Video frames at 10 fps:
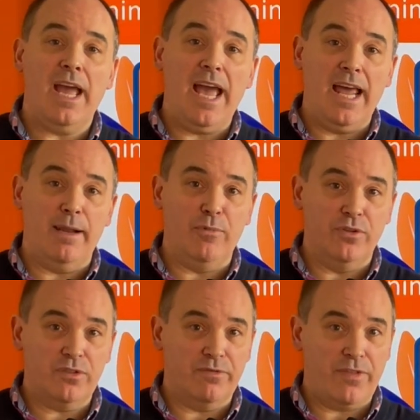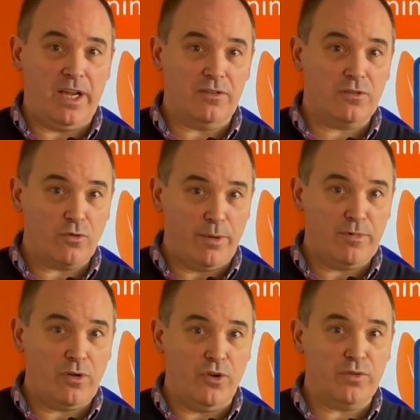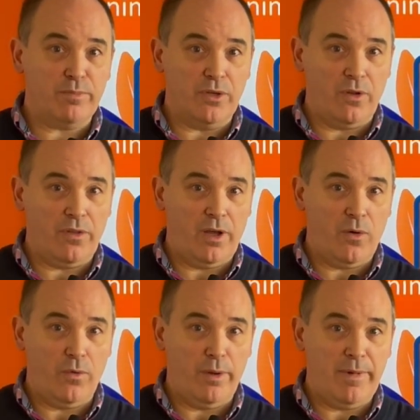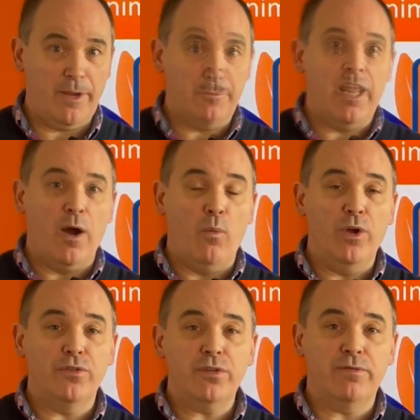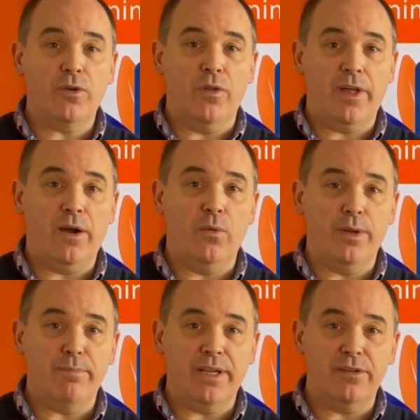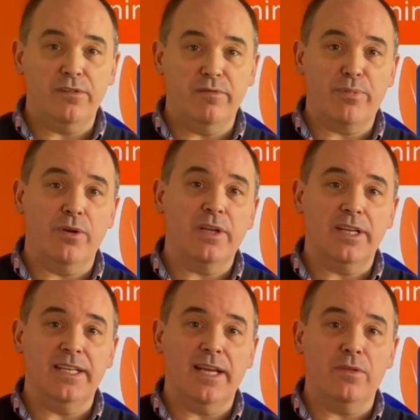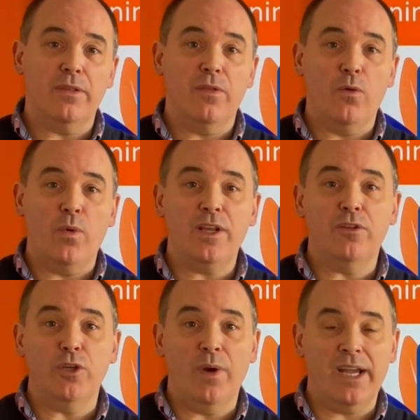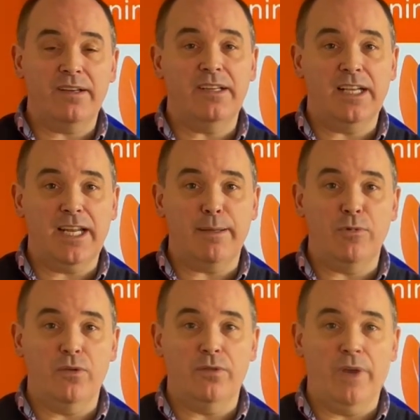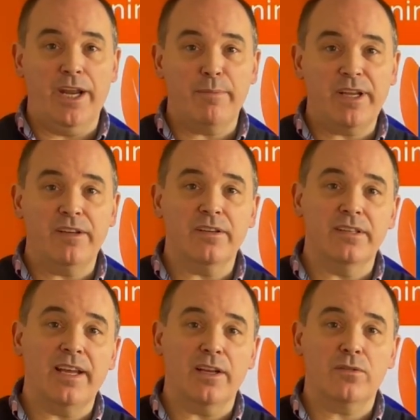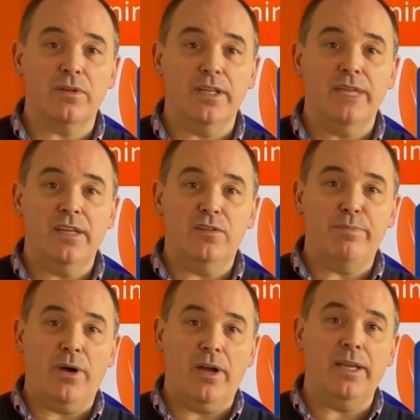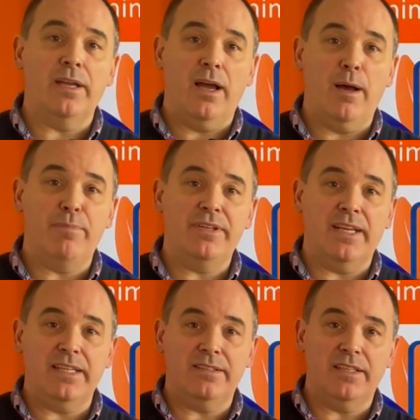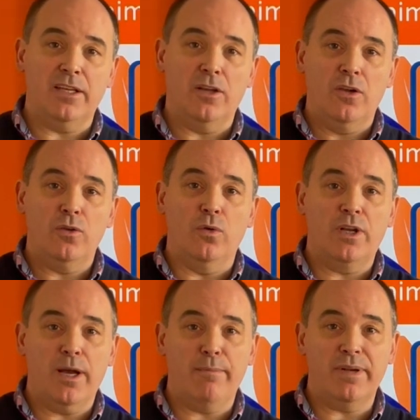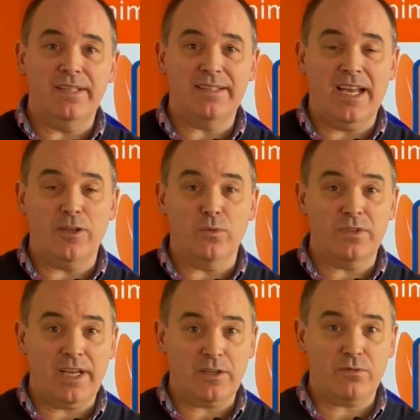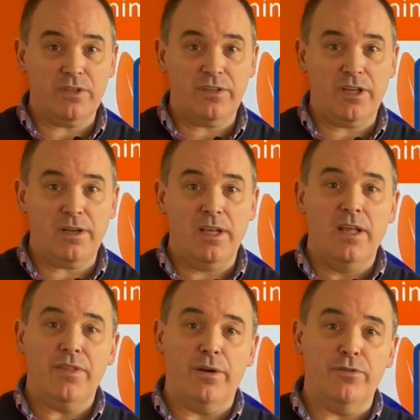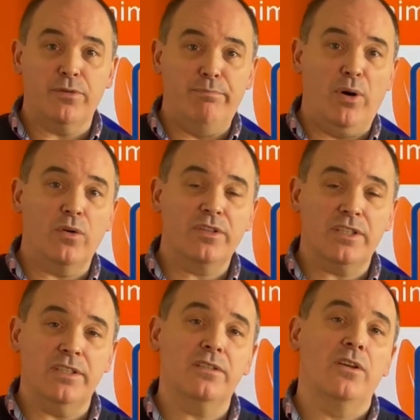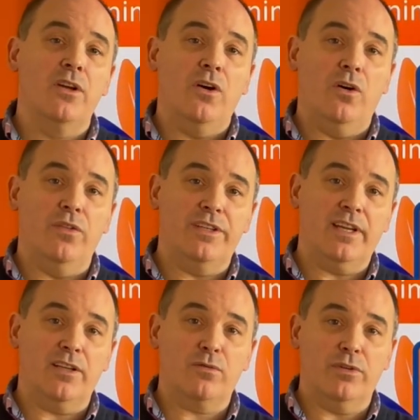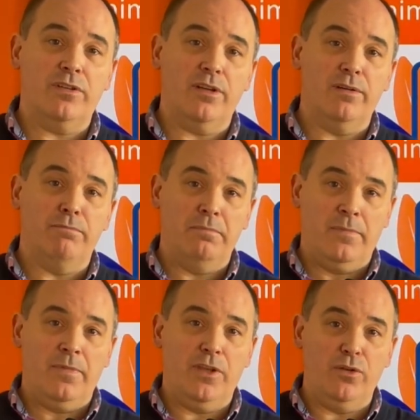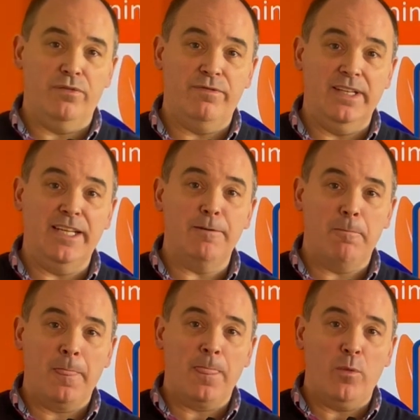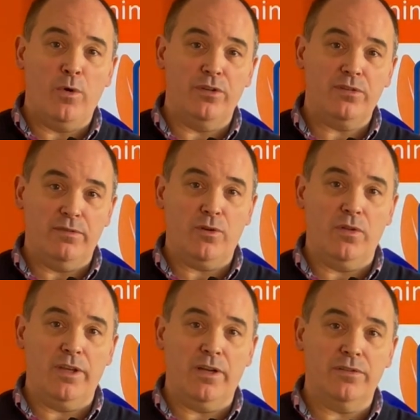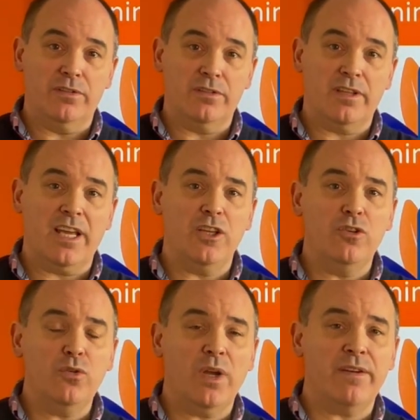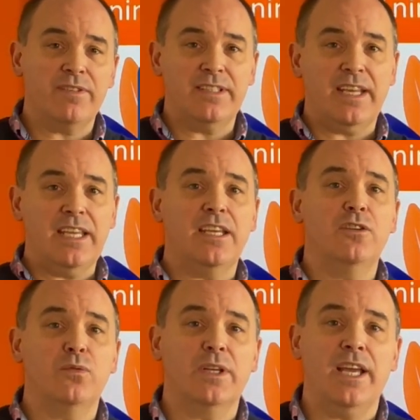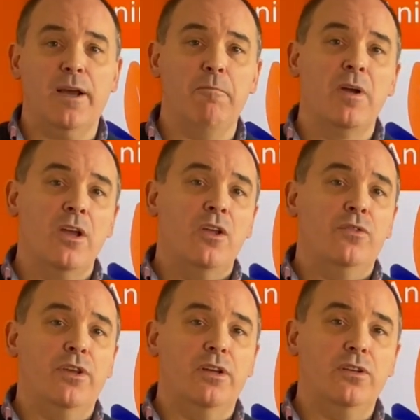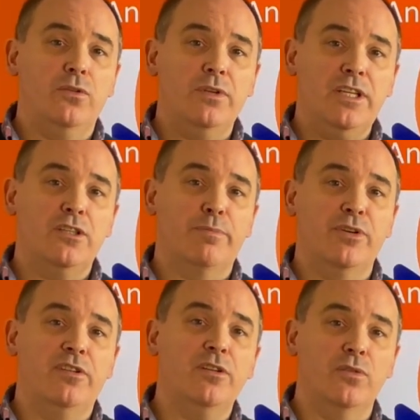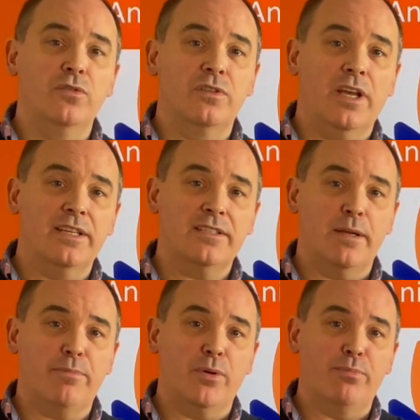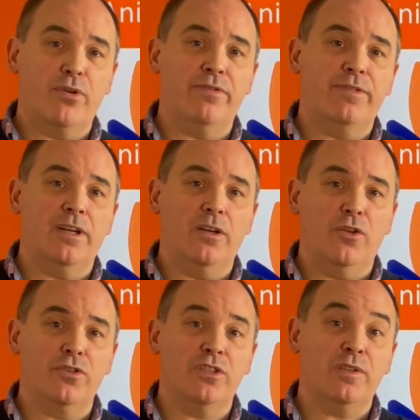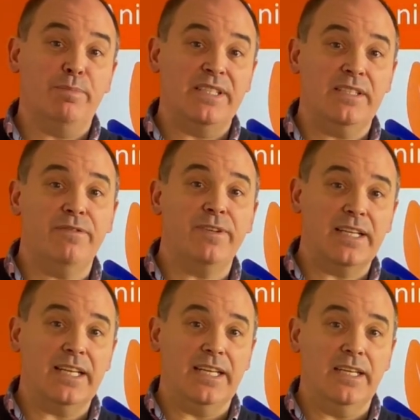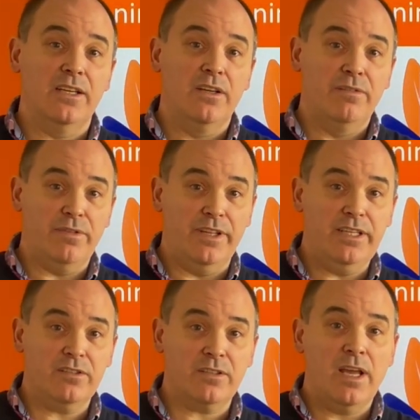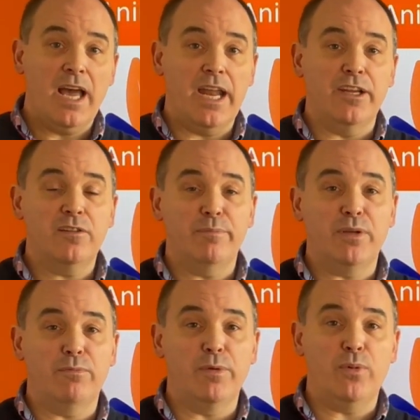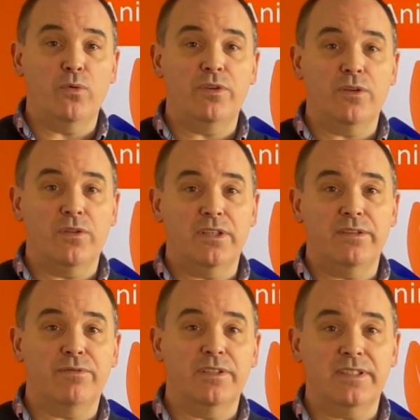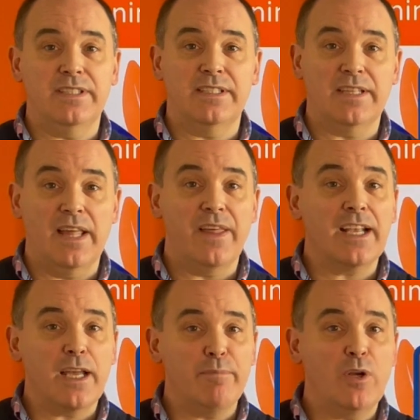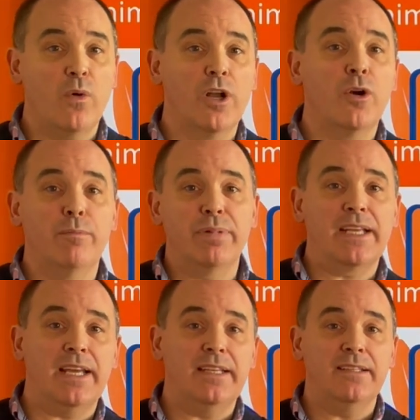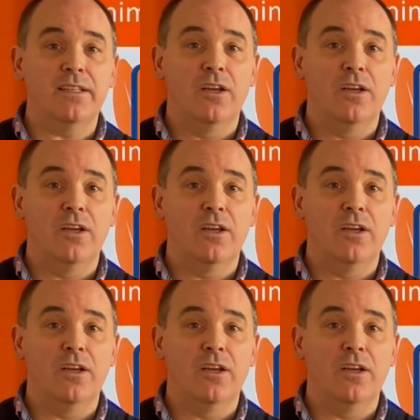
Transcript: elements of that script cost but not the whole amount. Now once you've got that all in place and you've broken it down, the way that you actually claim your animation tax relief is by updating your company's annual tax return. There are some boxes on the tax return that you fill in once you've got the answers to that, and you do have to take into account that you need to produce a separate profit and loss specifically for this, and it should be reporting on the differences in that. That can be quite complicated.